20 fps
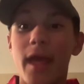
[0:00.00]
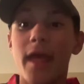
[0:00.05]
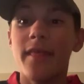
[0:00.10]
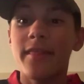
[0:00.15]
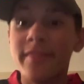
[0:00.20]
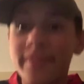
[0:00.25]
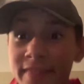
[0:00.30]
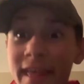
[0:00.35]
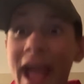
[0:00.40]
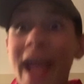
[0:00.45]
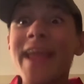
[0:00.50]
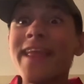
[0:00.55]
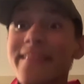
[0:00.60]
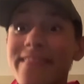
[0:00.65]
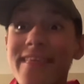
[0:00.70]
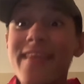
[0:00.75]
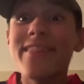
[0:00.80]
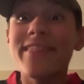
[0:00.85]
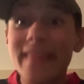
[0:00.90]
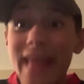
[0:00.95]

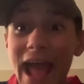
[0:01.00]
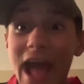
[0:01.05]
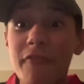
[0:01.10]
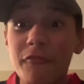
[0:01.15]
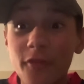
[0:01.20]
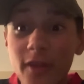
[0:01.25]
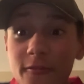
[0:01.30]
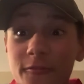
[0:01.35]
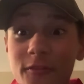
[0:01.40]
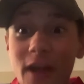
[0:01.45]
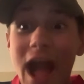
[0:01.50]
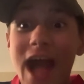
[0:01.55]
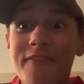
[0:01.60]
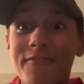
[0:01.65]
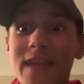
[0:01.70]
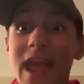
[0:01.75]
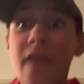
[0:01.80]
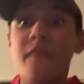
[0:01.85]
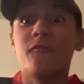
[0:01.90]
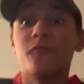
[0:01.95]
Scientists have
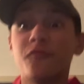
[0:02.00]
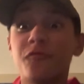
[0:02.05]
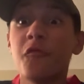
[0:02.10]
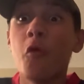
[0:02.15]
revived a